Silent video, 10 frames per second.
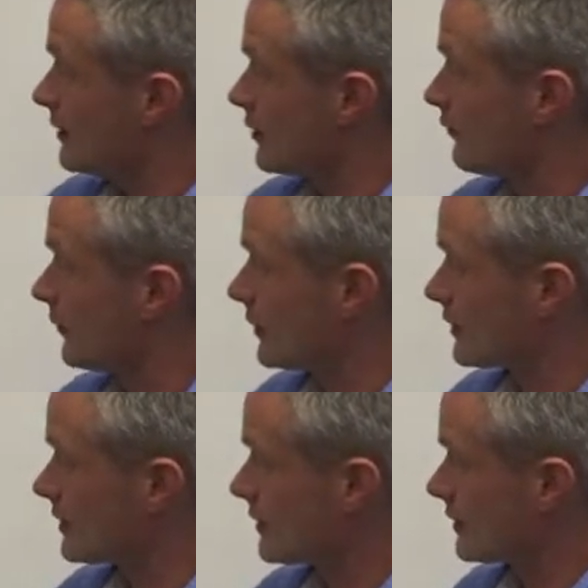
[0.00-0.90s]

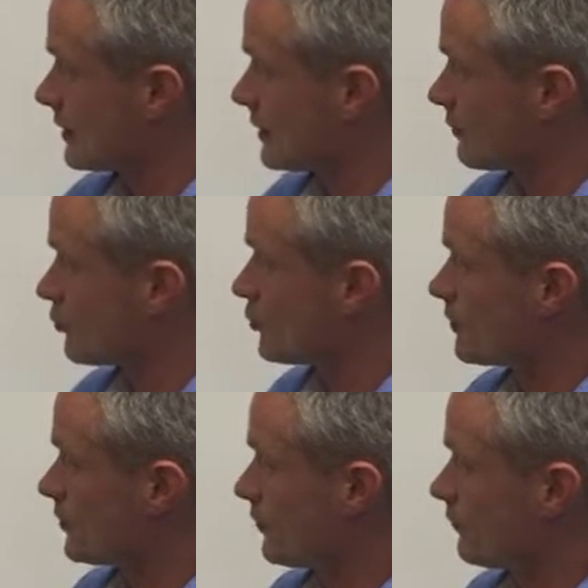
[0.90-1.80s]
different
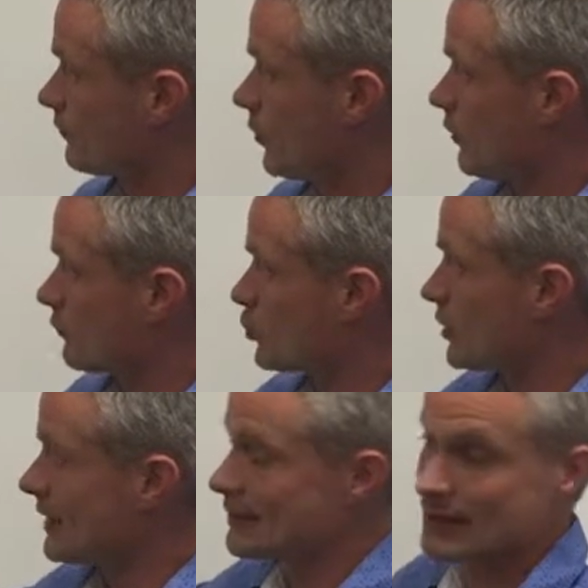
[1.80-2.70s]
groups of
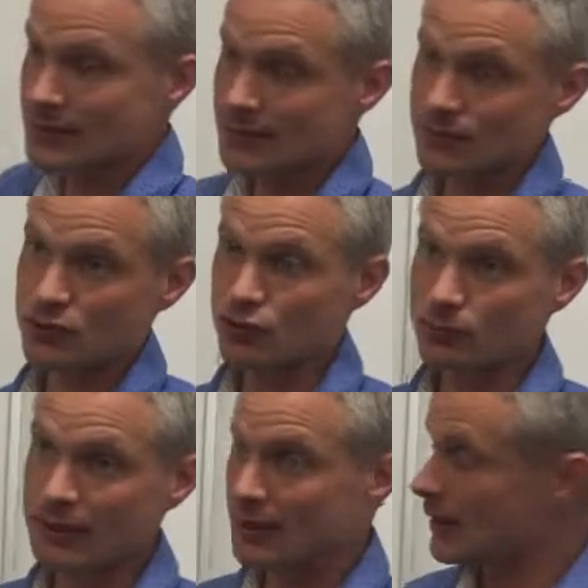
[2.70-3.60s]
tree systems
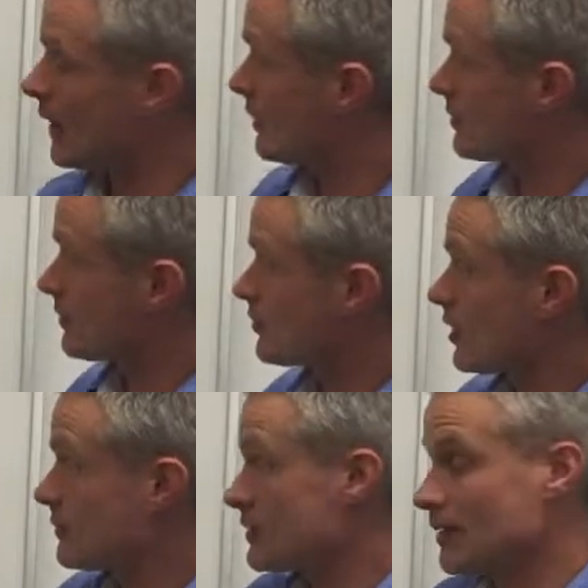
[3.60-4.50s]
normally.
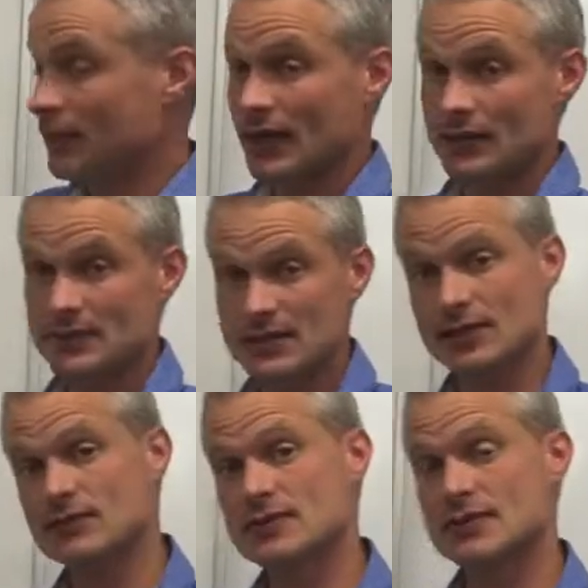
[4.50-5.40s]
Sometimes they're by
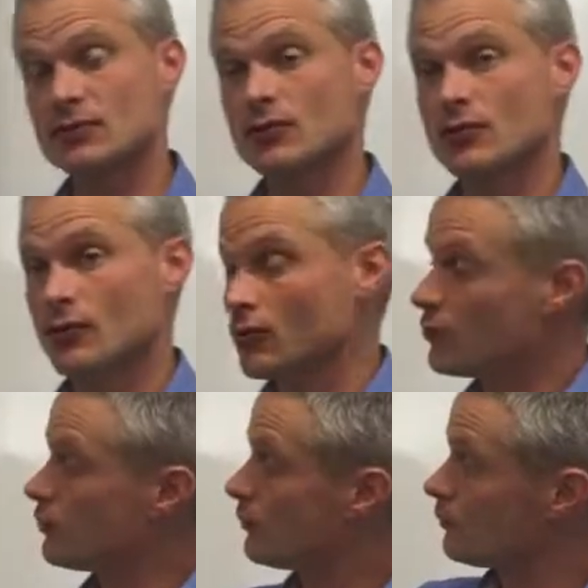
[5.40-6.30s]
themselves
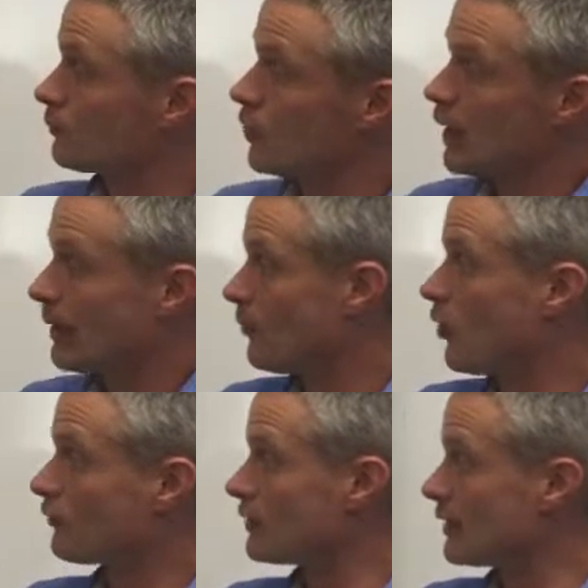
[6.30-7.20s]
or
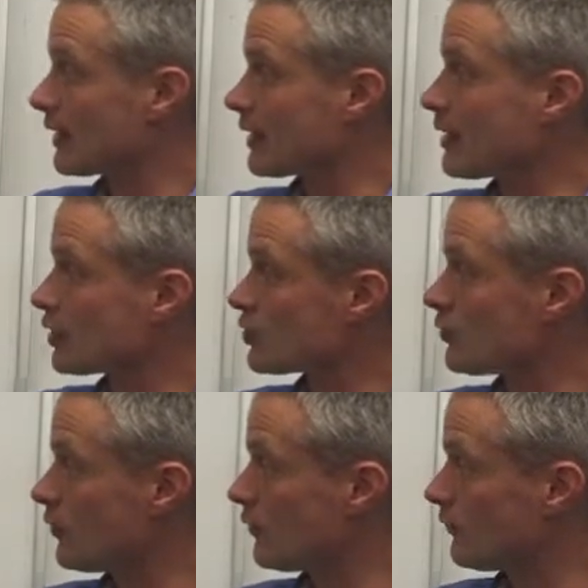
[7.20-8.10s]
often a collection
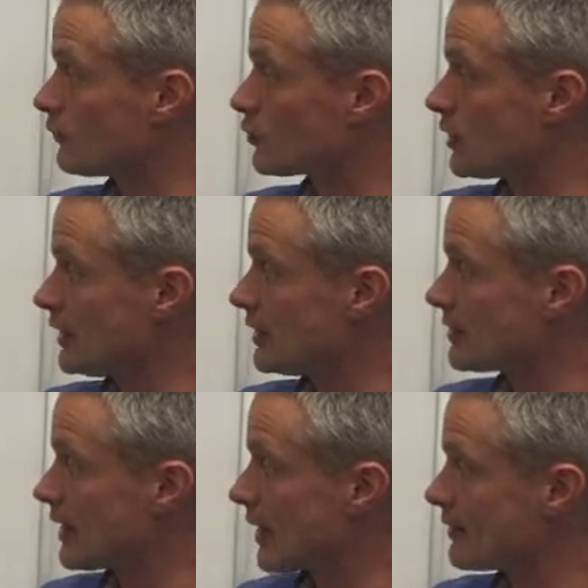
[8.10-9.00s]
of trees
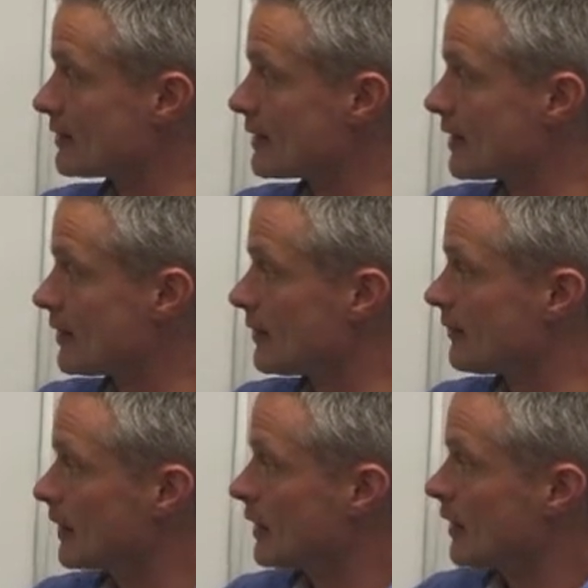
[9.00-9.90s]
gathered together,
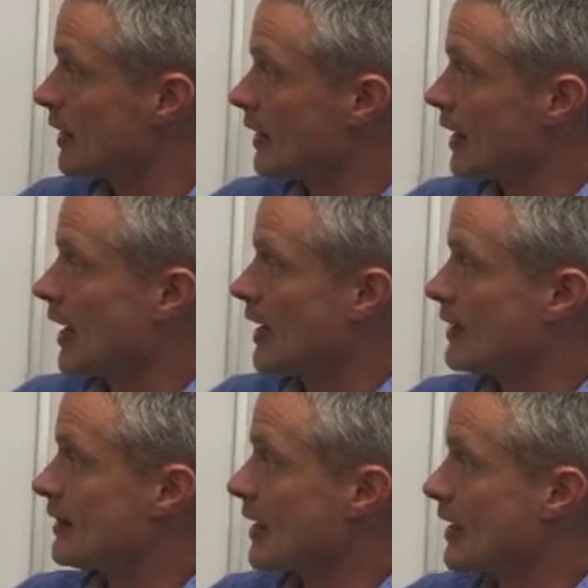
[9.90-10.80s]

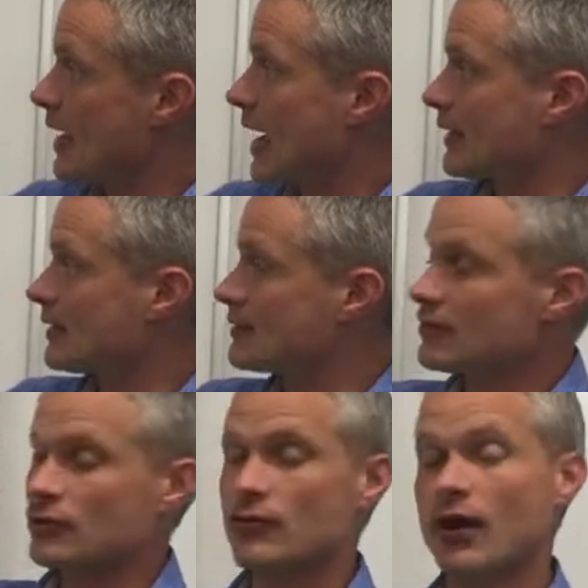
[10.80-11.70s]
and they act as
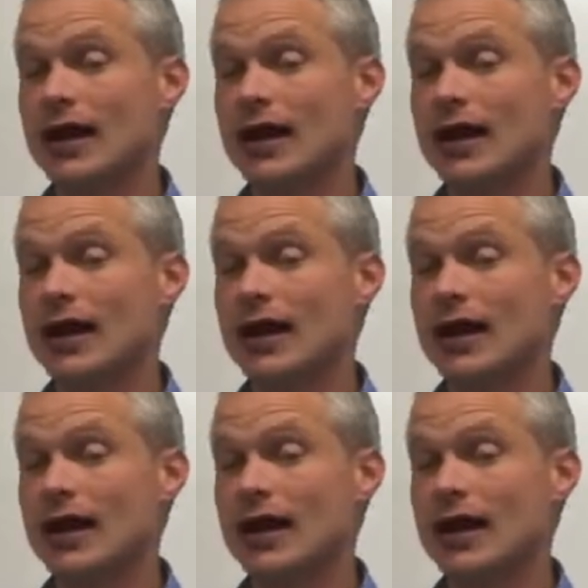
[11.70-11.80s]
little